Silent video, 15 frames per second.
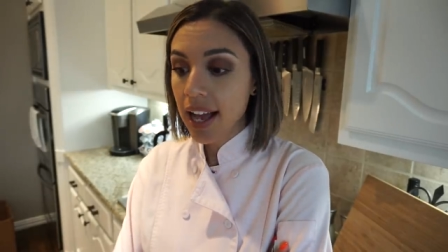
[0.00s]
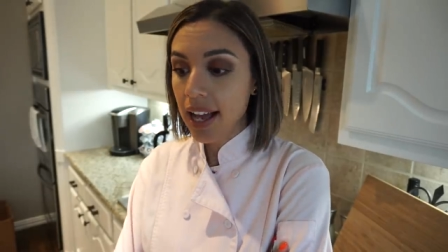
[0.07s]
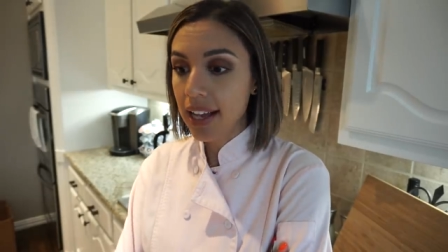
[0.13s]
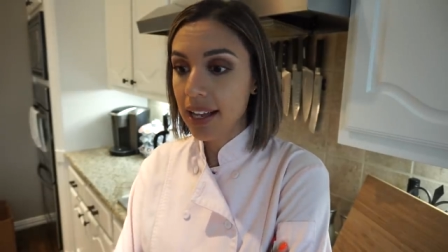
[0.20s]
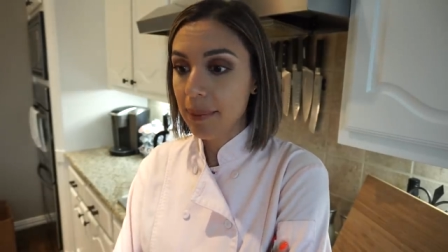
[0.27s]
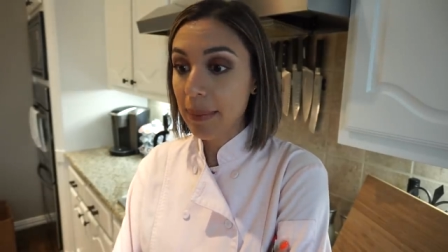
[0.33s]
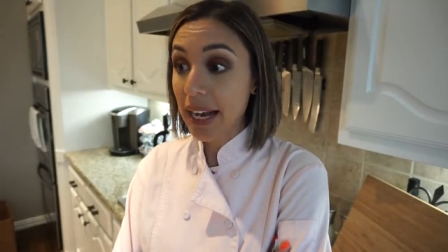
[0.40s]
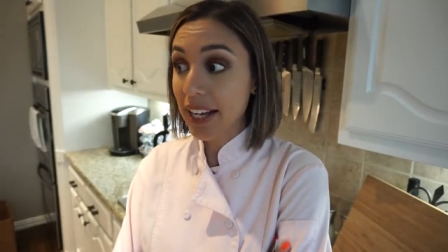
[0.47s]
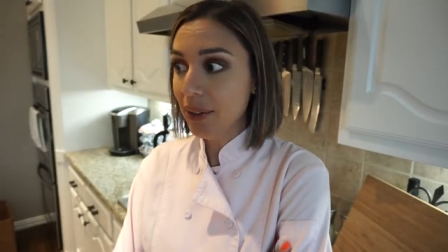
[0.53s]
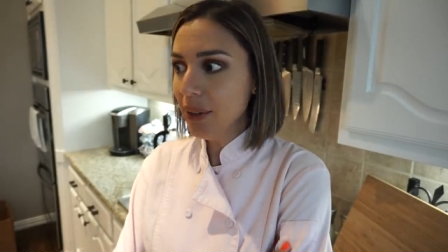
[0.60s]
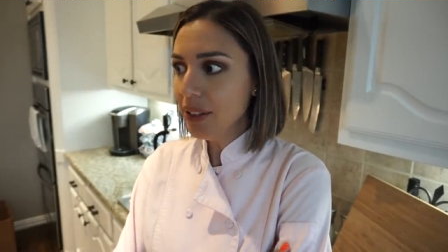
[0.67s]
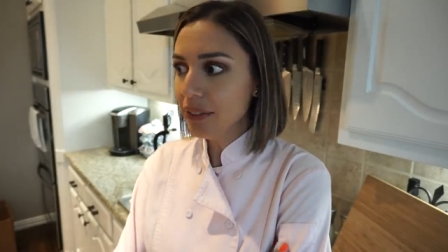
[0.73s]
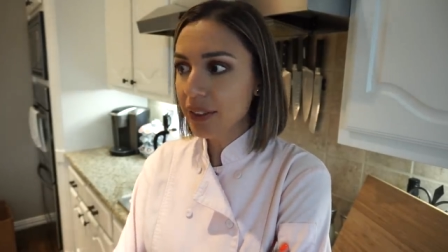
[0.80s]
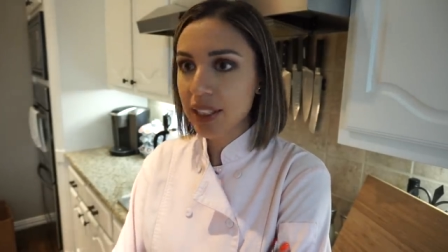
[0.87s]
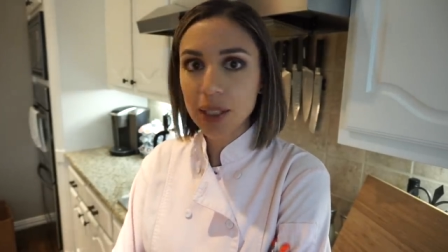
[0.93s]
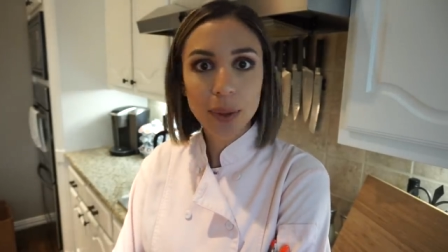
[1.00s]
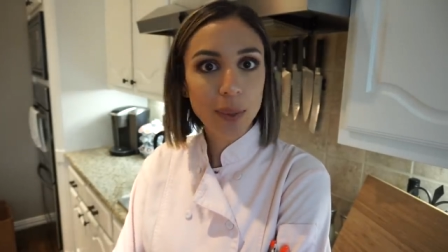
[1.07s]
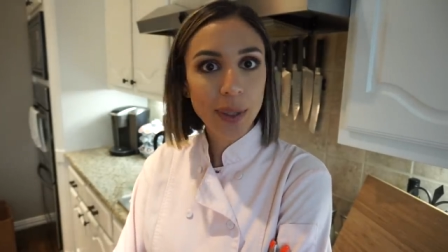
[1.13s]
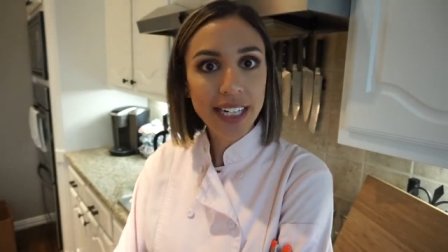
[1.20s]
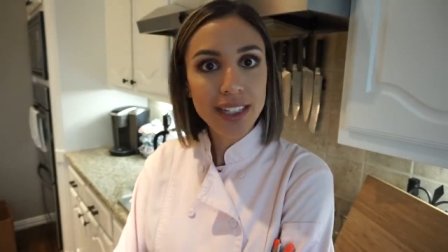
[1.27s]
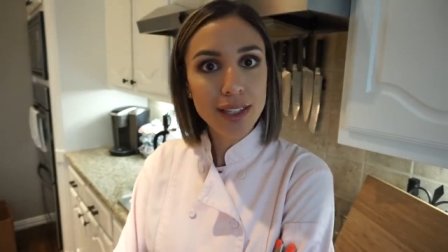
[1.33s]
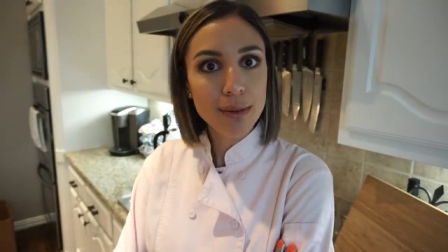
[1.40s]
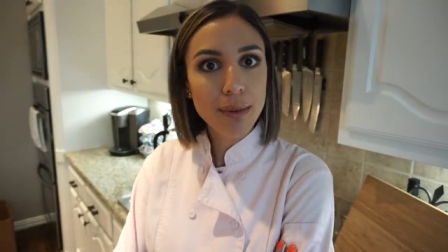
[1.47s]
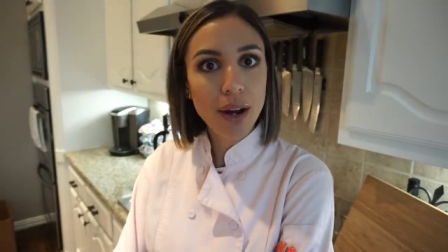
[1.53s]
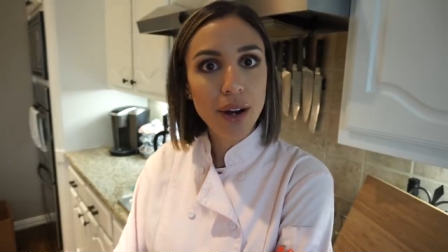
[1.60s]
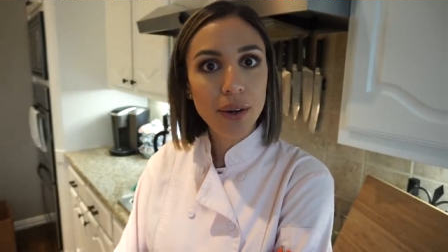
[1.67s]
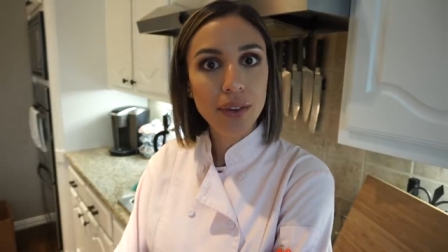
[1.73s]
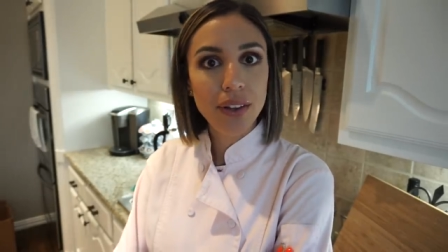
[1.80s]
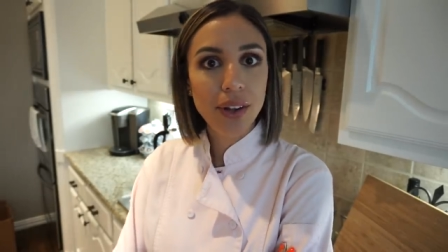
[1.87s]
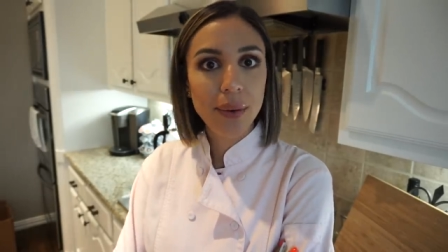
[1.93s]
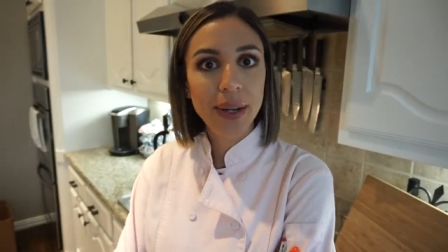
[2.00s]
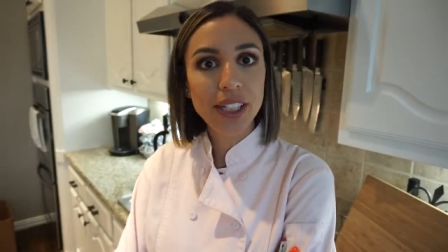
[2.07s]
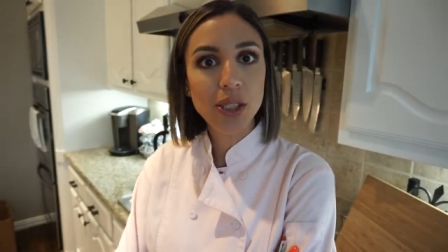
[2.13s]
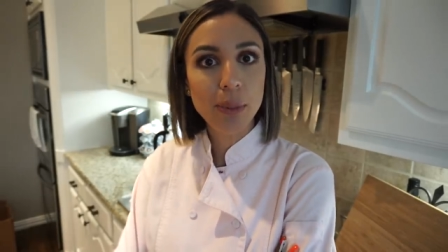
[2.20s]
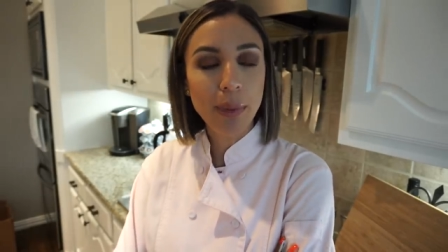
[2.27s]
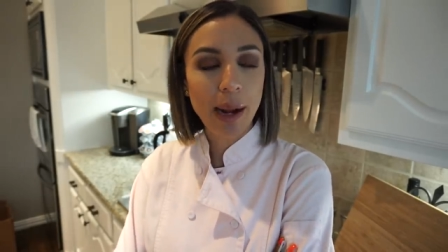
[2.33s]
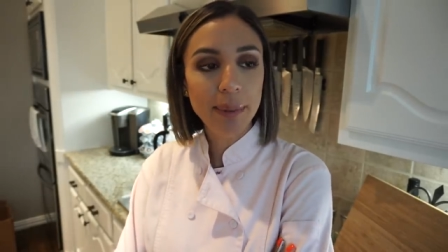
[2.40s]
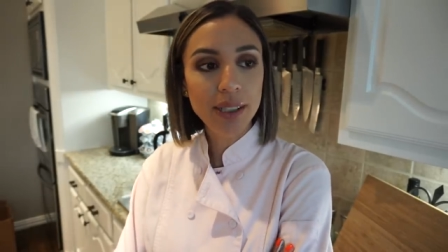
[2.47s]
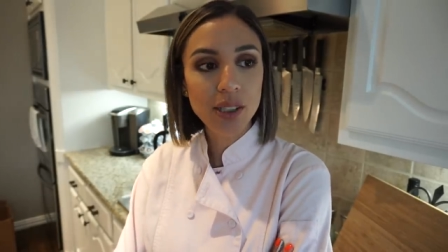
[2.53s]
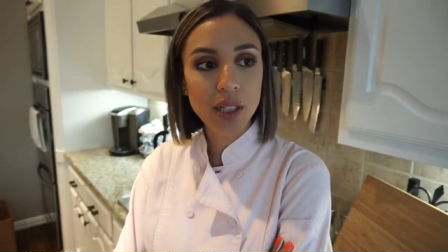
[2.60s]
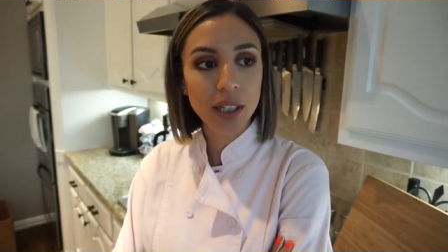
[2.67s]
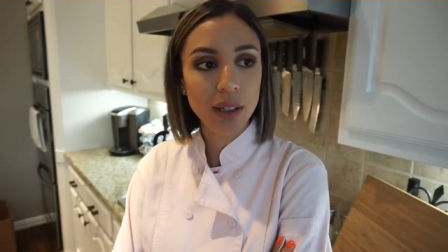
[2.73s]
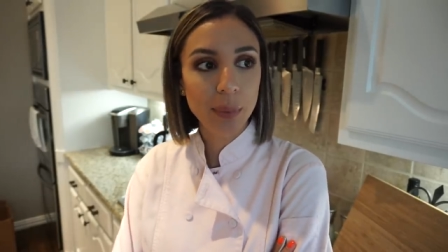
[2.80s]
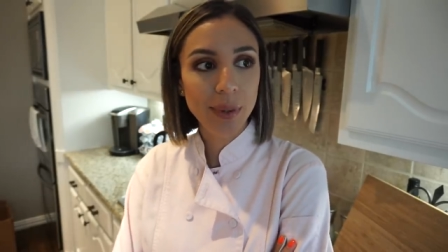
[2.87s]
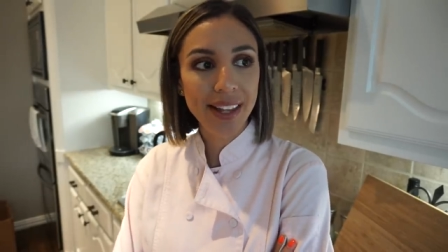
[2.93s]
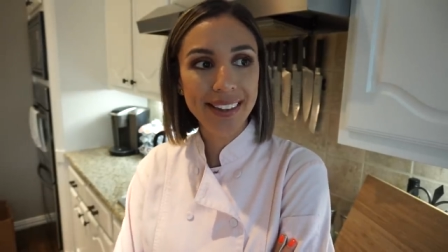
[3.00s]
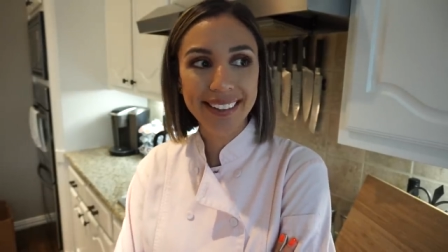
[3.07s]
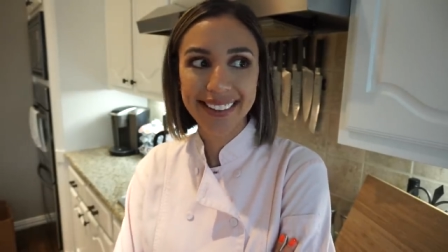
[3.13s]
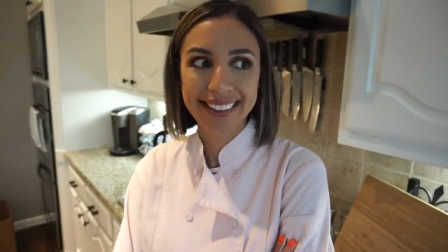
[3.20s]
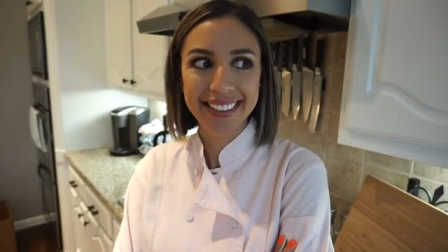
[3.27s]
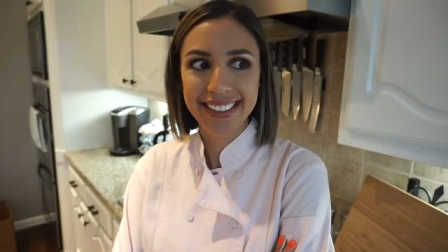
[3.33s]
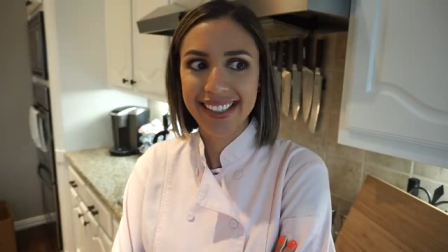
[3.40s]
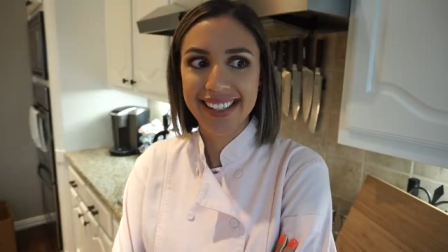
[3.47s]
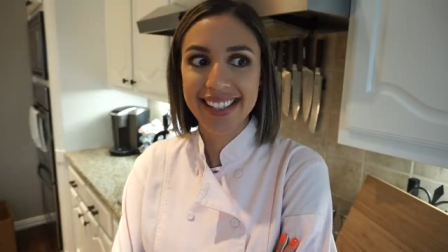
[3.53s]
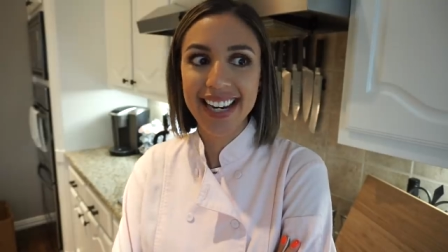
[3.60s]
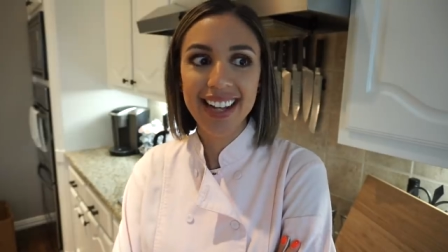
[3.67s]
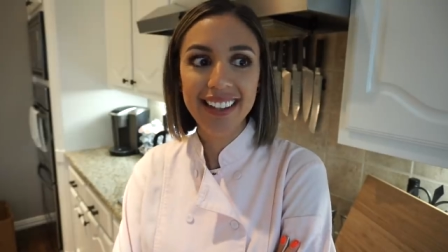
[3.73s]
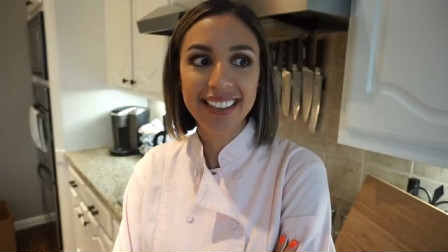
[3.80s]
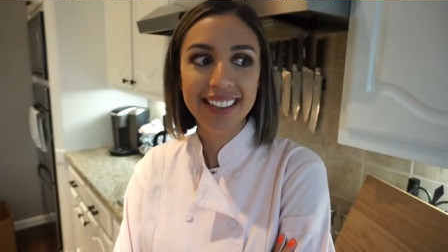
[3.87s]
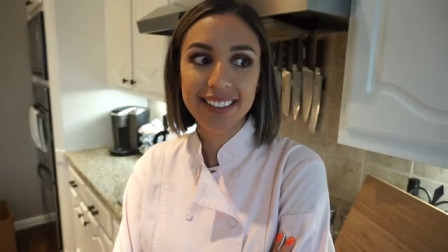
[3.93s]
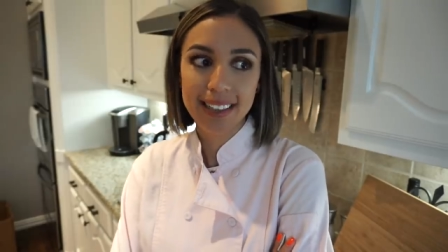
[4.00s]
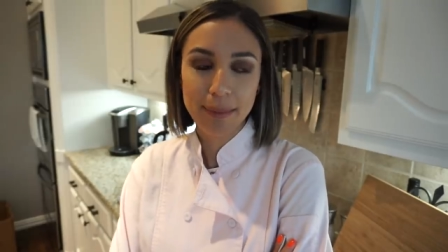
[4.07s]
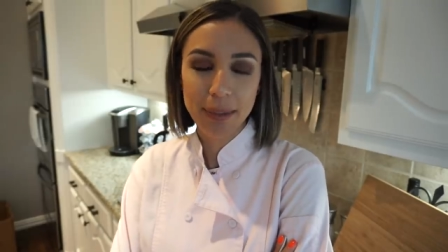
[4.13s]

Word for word: Um, I don't know if it's gonna rain tomorrow though. I should probably check the weather cause it's Dallas.